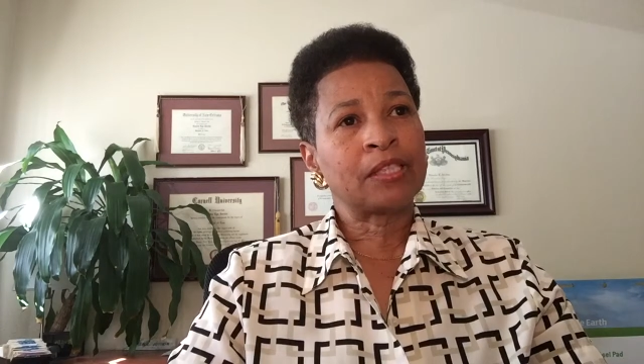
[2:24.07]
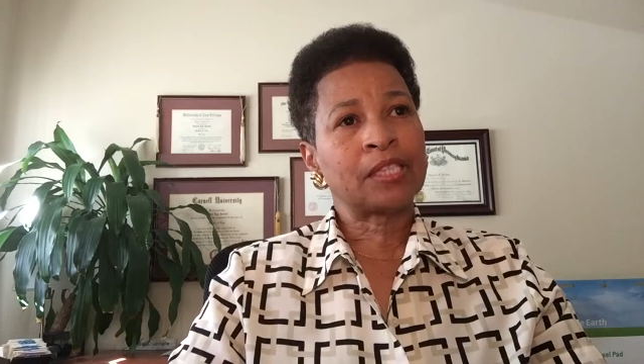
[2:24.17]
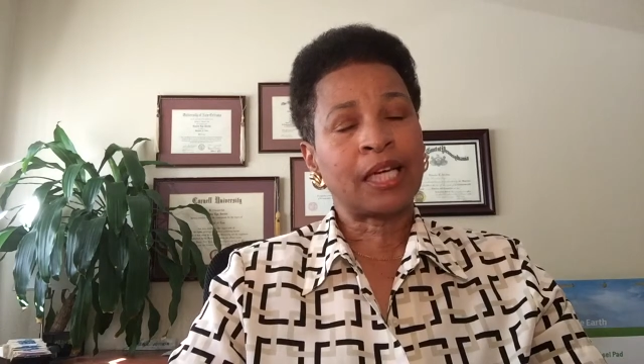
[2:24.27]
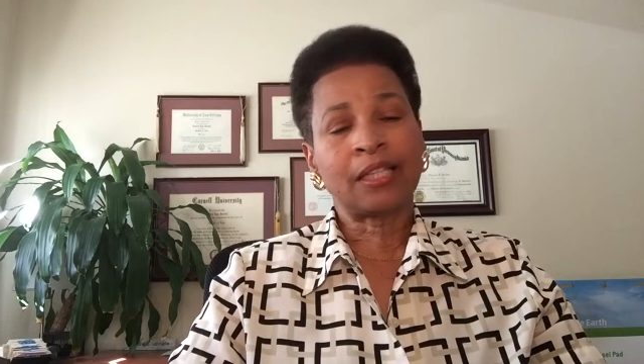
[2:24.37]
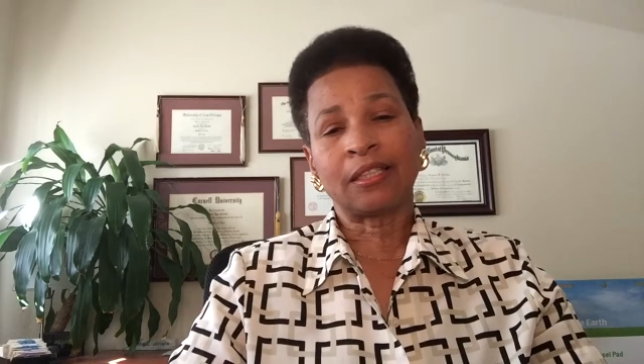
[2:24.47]

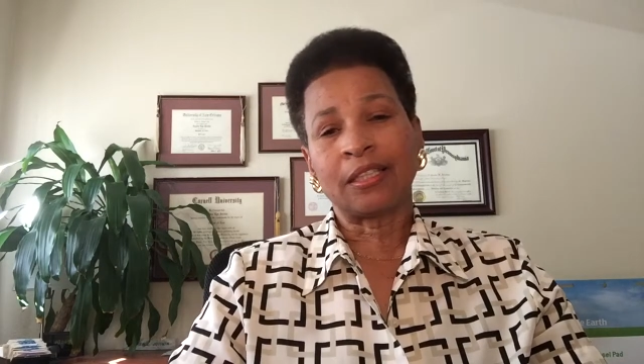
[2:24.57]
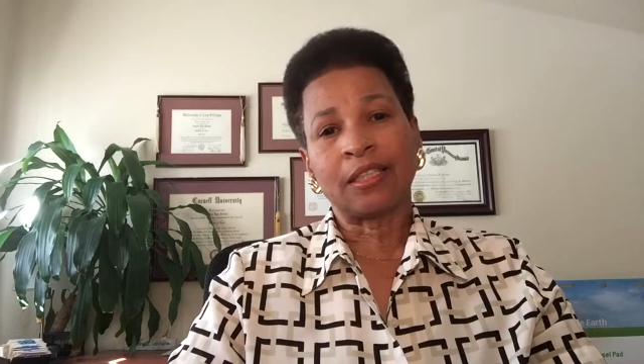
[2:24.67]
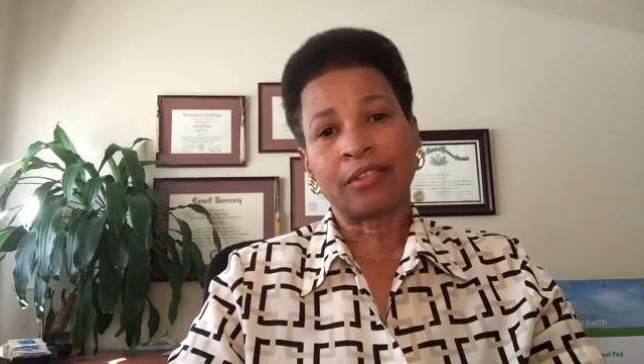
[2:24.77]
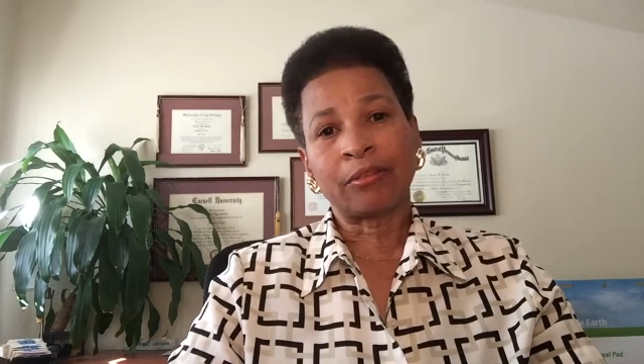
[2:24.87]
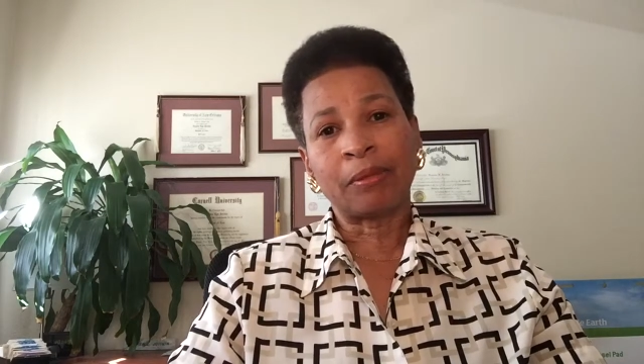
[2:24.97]

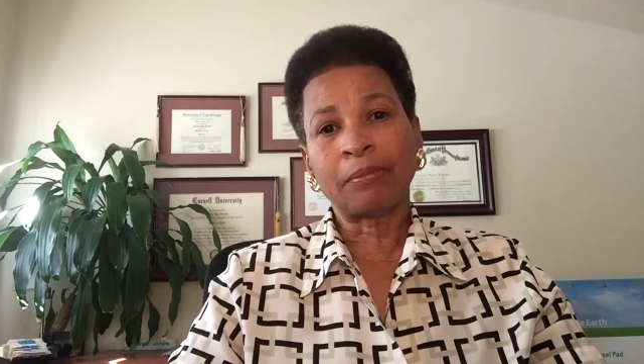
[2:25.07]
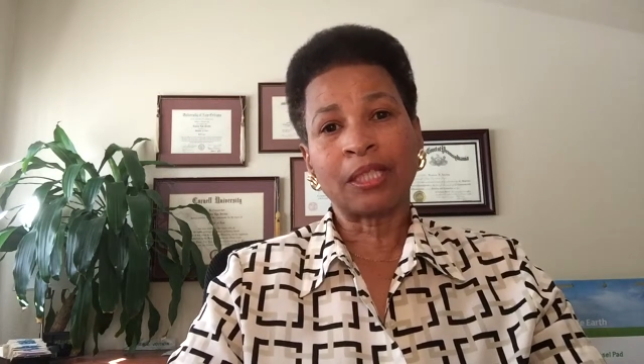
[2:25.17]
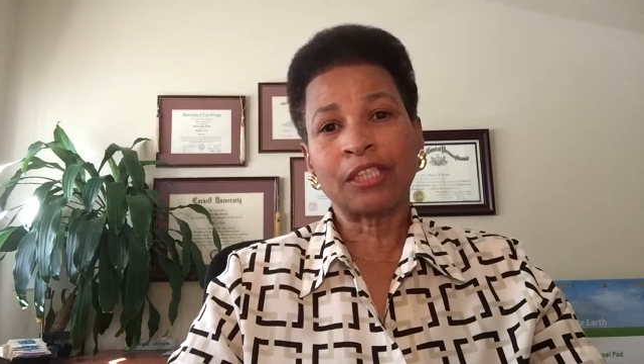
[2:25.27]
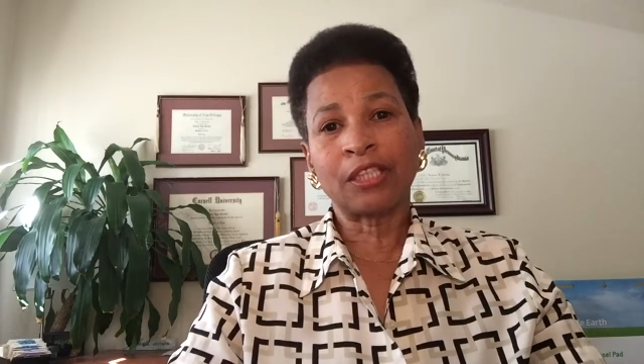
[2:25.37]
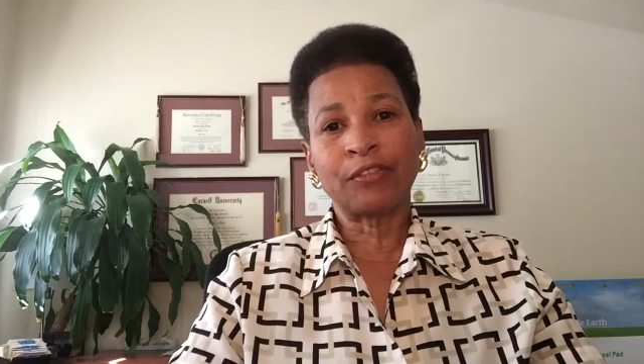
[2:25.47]
Secondly, the
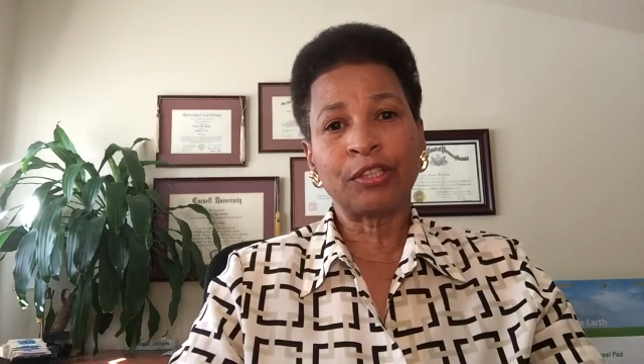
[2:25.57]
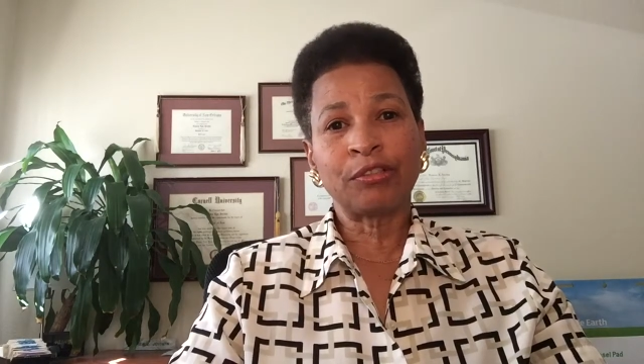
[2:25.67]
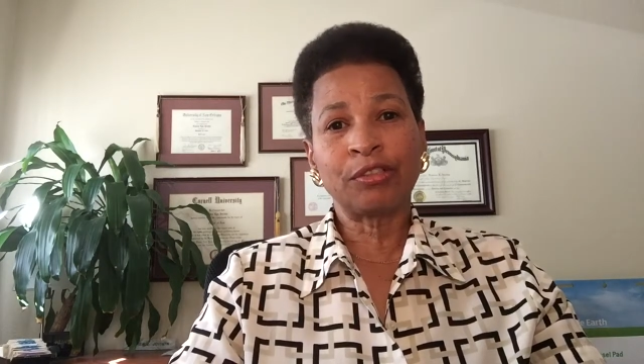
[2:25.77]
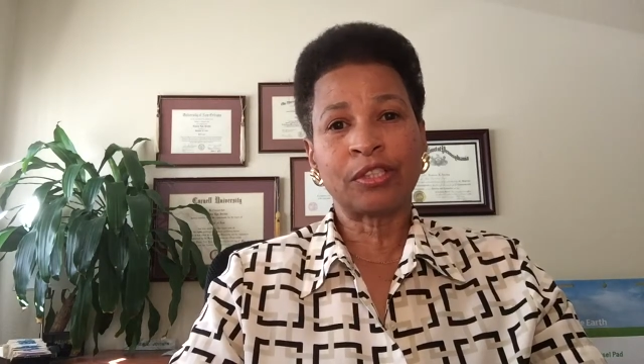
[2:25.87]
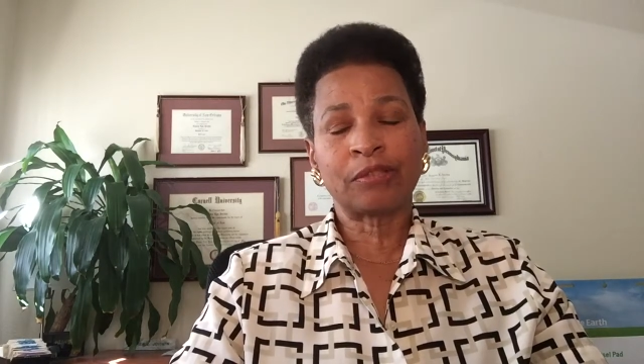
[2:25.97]
Republicans have
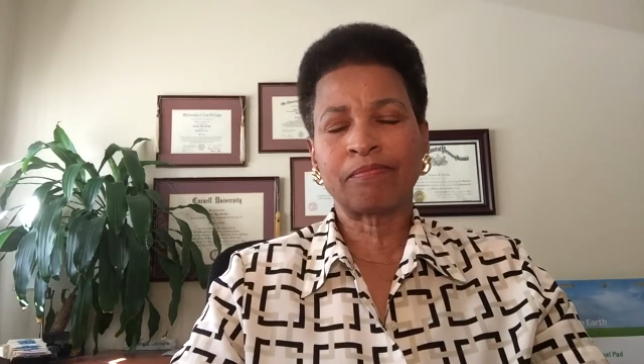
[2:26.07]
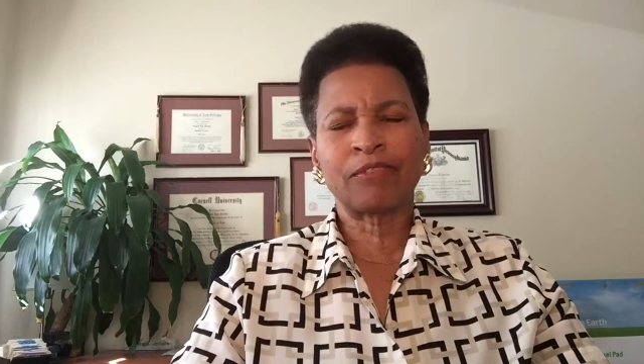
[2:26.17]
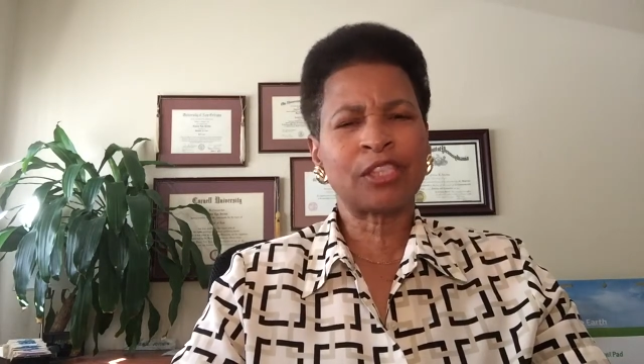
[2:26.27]
used